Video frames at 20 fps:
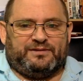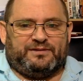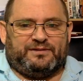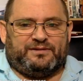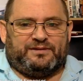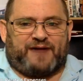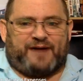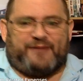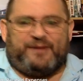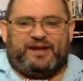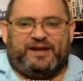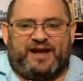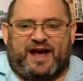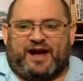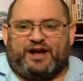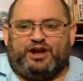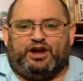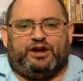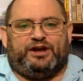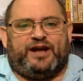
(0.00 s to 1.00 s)
I mean,
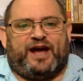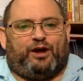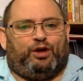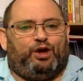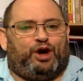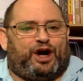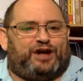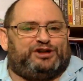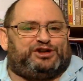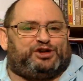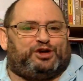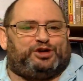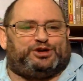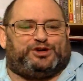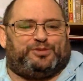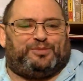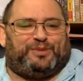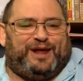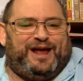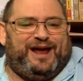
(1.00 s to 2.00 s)
yeah, look on
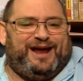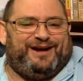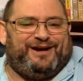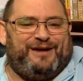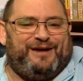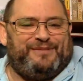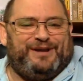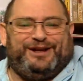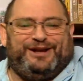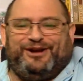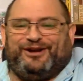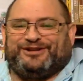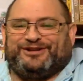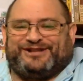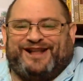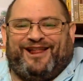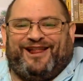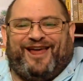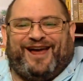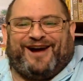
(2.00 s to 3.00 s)
Social Blade. I mean, you know,
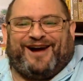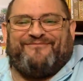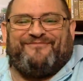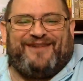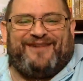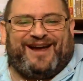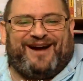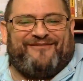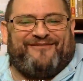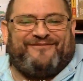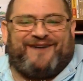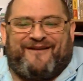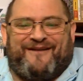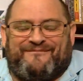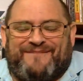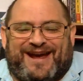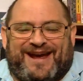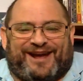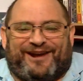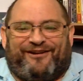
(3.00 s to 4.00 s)
it's not like I'm
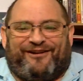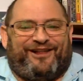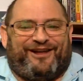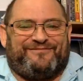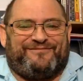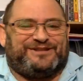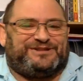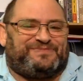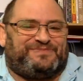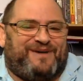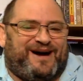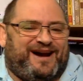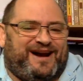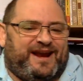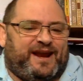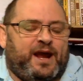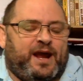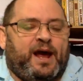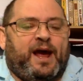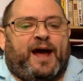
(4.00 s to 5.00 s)
not making all that much
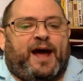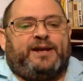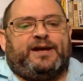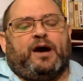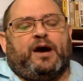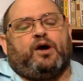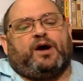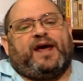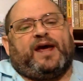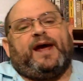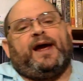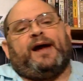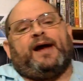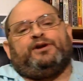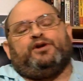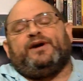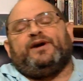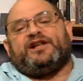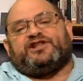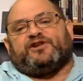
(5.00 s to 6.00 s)
money. And yeah, okay, I
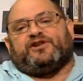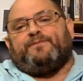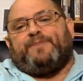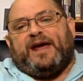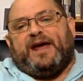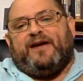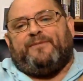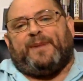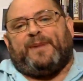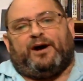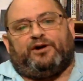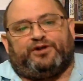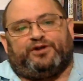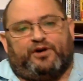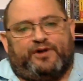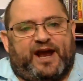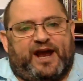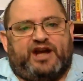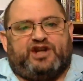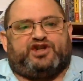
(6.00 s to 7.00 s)
do get some PayPal
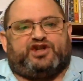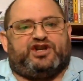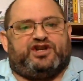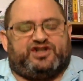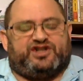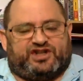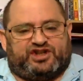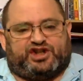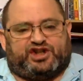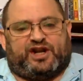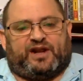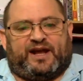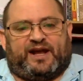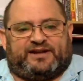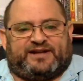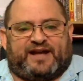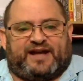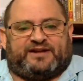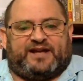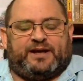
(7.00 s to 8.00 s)
donations and shit
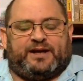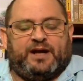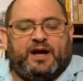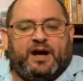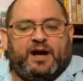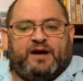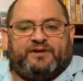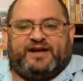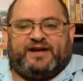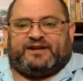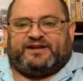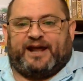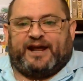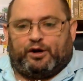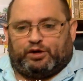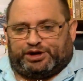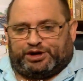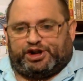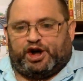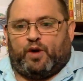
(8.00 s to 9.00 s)
like that they
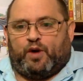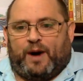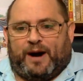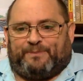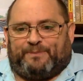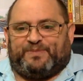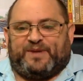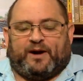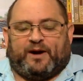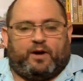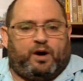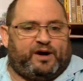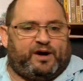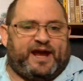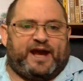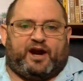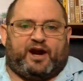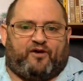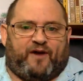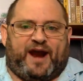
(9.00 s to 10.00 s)
don't show up there.
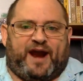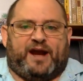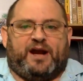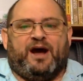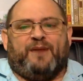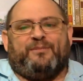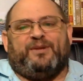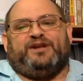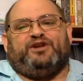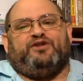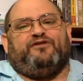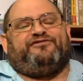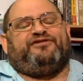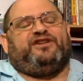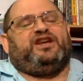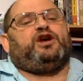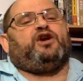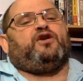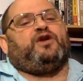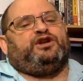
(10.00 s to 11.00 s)
Okay, great. But do
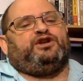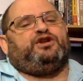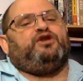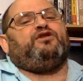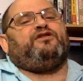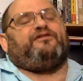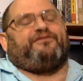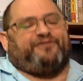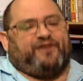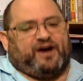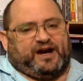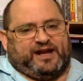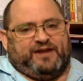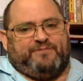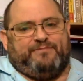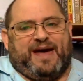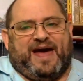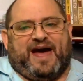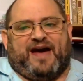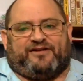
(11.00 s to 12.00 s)
the
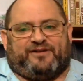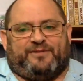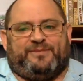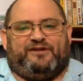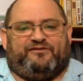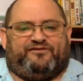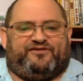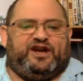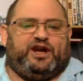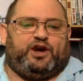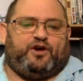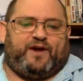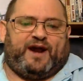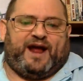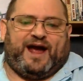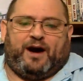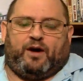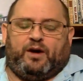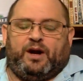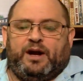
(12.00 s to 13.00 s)
fucking math. I mean, figure it
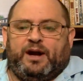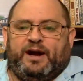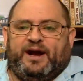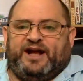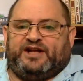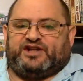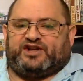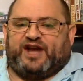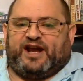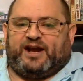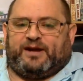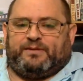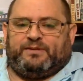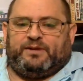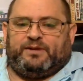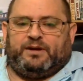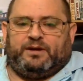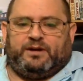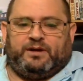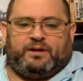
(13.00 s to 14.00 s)
out. It's like
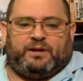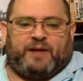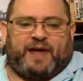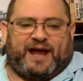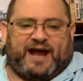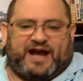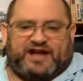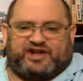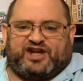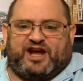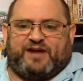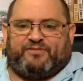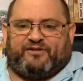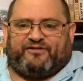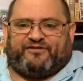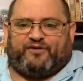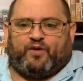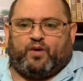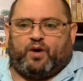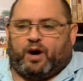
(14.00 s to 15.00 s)
I said
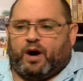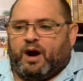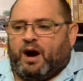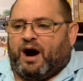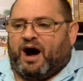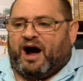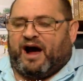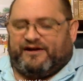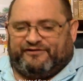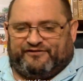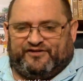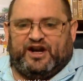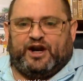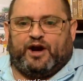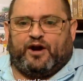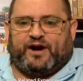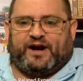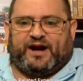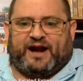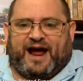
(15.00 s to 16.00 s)
before, I
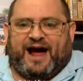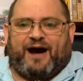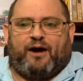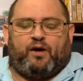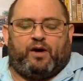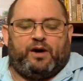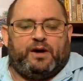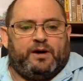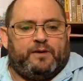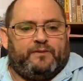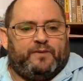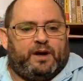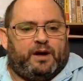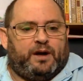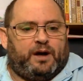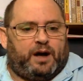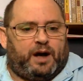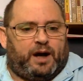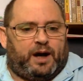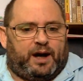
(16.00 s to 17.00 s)
figured it out
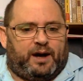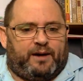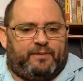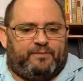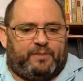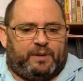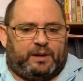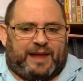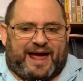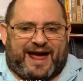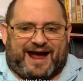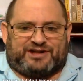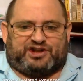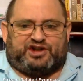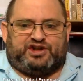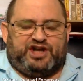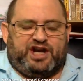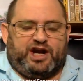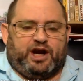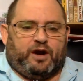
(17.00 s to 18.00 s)

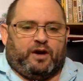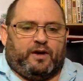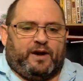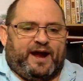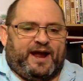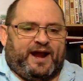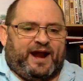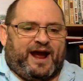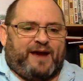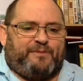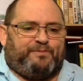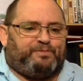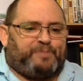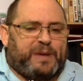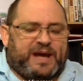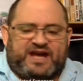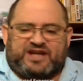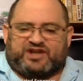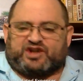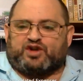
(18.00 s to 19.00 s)
last year, and I
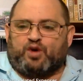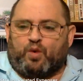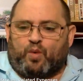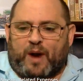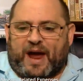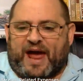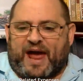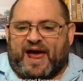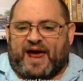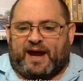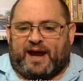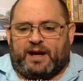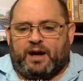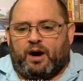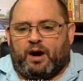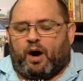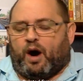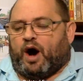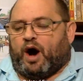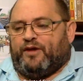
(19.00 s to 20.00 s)
pissed away
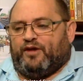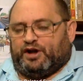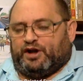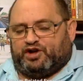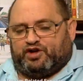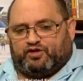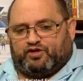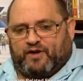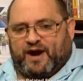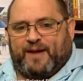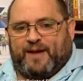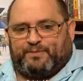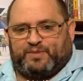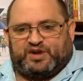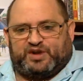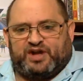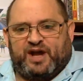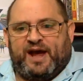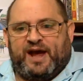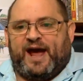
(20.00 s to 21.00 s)
on the
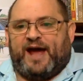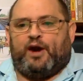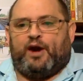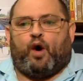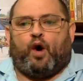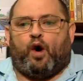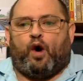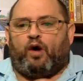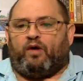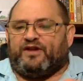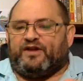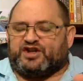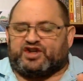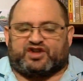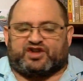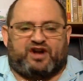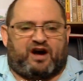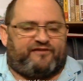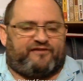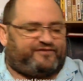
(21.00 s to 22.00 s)
trips and all the
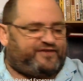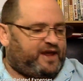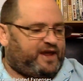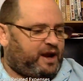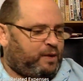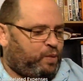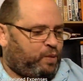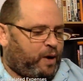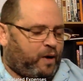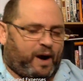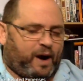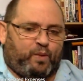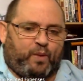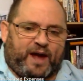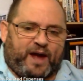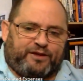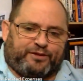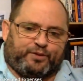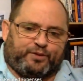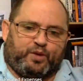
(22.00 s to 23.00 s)
stuff where I
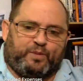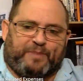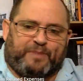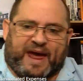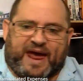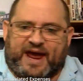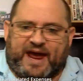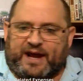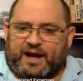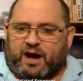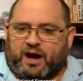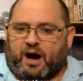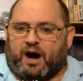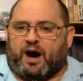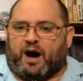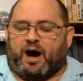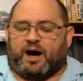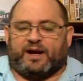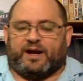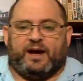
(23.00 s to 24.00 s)
went through
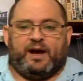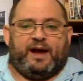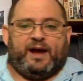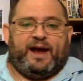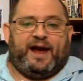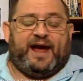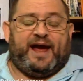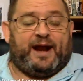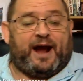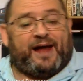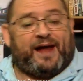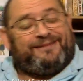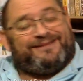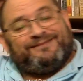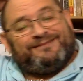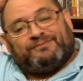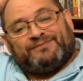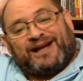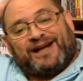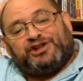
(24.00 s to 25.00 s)
Bangkok. And
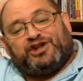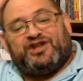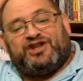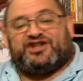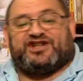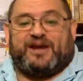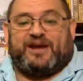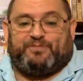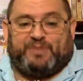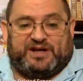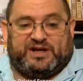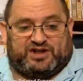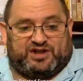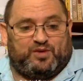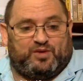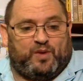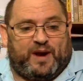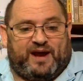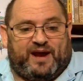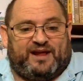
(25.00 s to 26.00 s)
I shouldn't say pissed
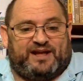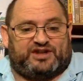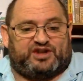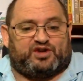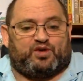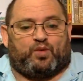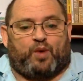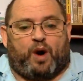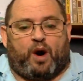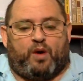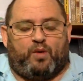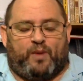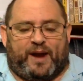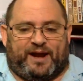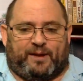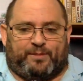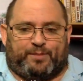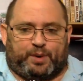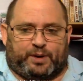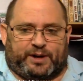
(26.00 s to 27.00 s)
away. That's the wrong way
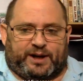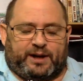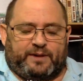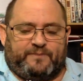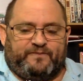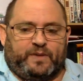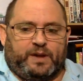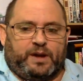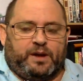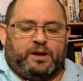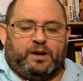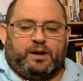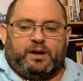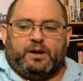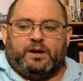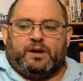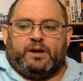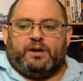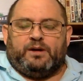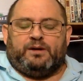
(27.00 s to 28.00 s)
to put it.
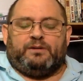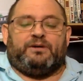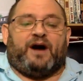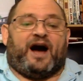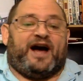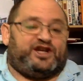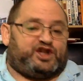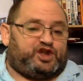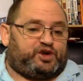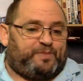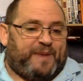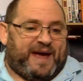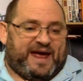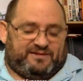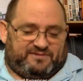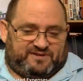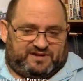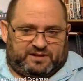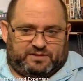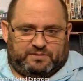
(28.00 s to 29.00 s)
I
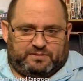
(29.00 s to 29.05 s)
spent